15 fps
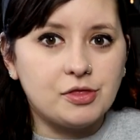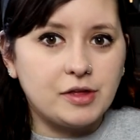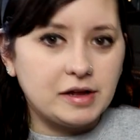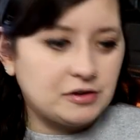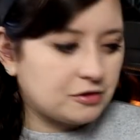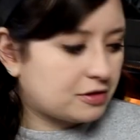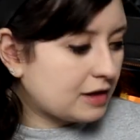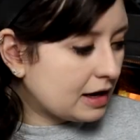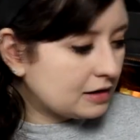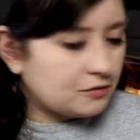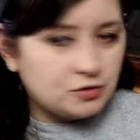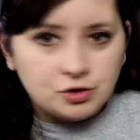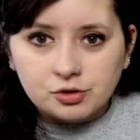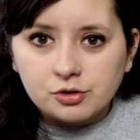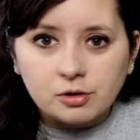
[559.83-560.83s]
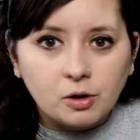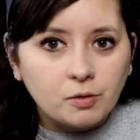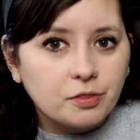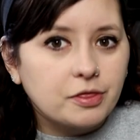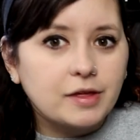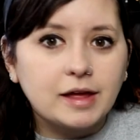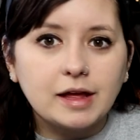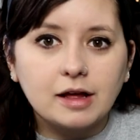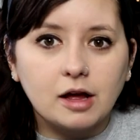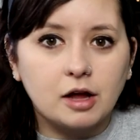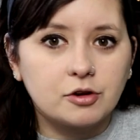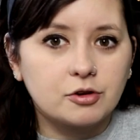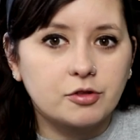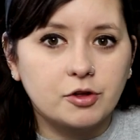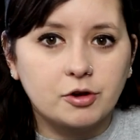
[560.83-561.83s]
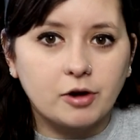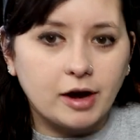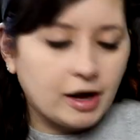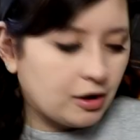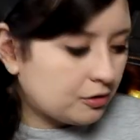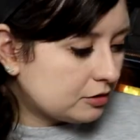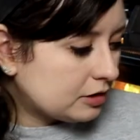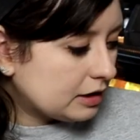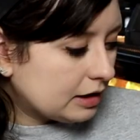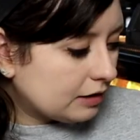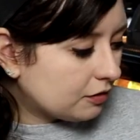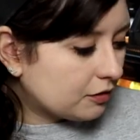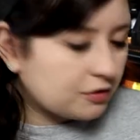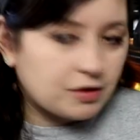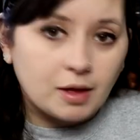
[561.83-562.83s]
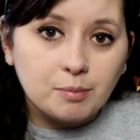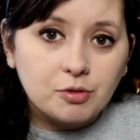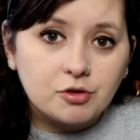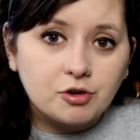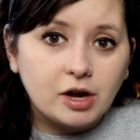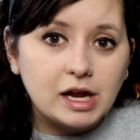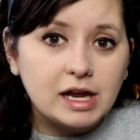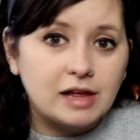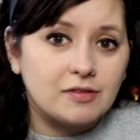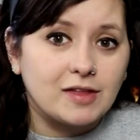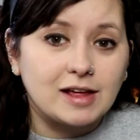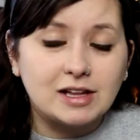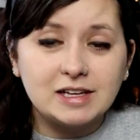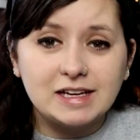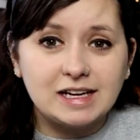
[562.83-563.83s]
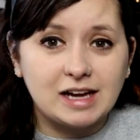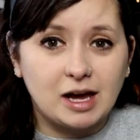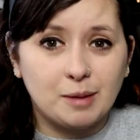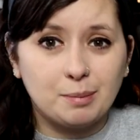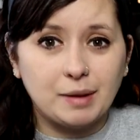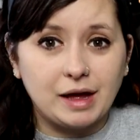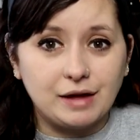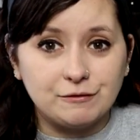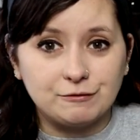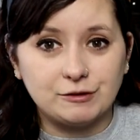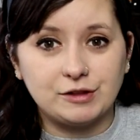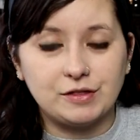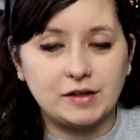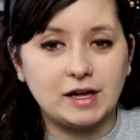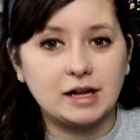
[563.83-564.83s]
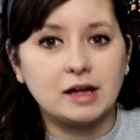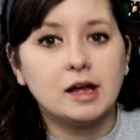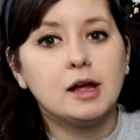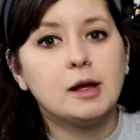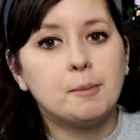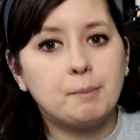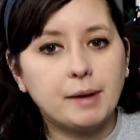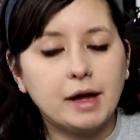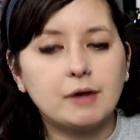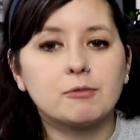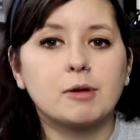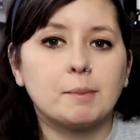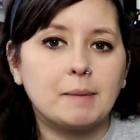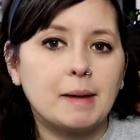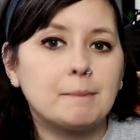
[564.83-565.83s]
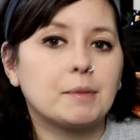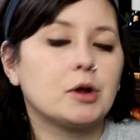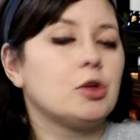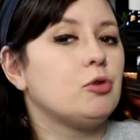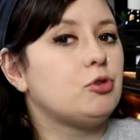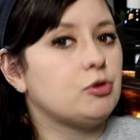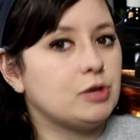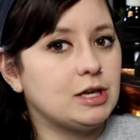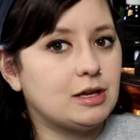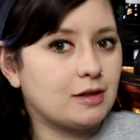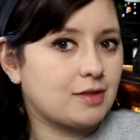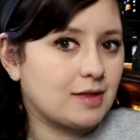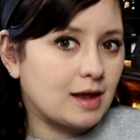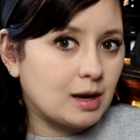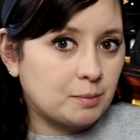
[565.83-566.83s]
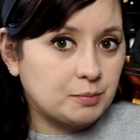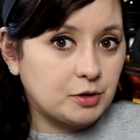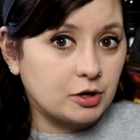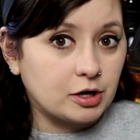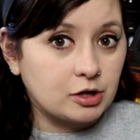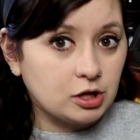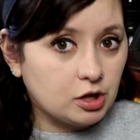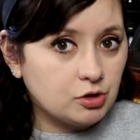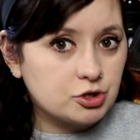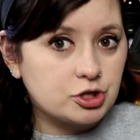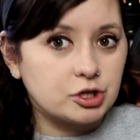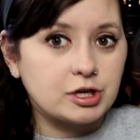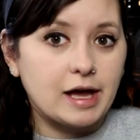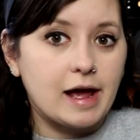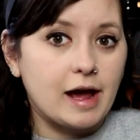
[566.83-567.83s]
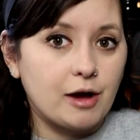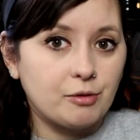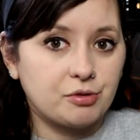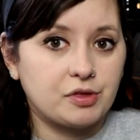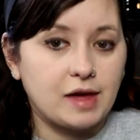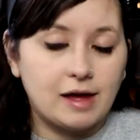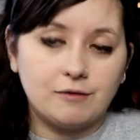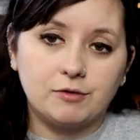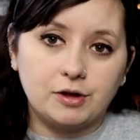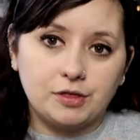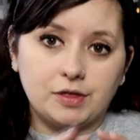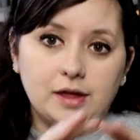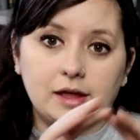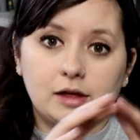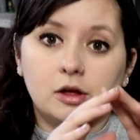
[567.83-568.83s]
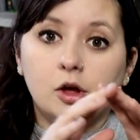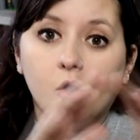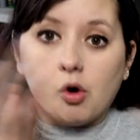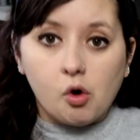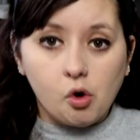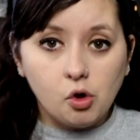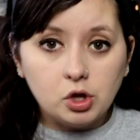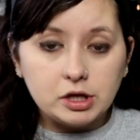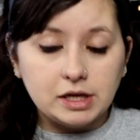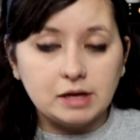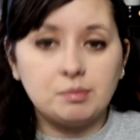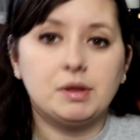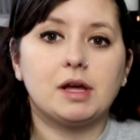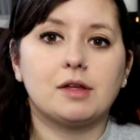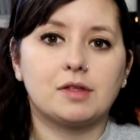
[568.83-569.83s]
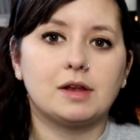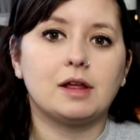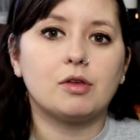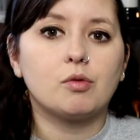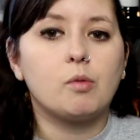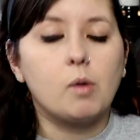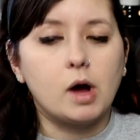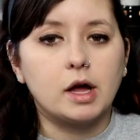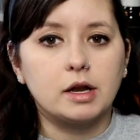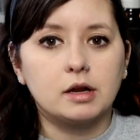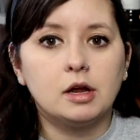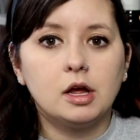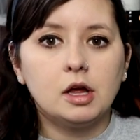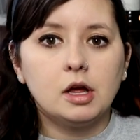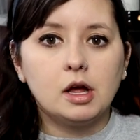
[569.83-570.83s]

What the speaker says: They just kind of do their own thing under the ground in the substrate and they clean up everything. But remember, you do need to set up your enclosure to house everything wholly because it is one